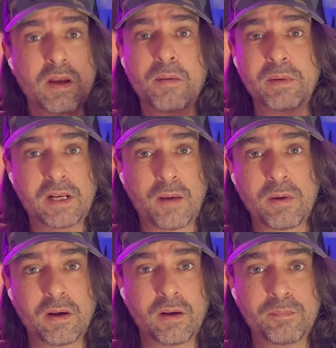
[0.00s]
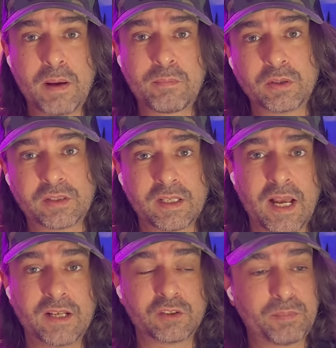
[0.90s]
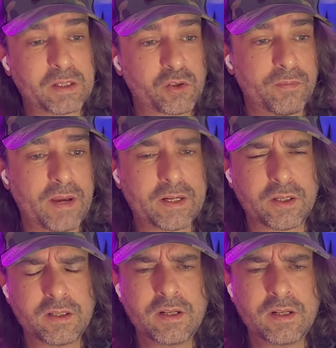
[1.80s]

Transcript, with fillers: Become a member today, a special vetter.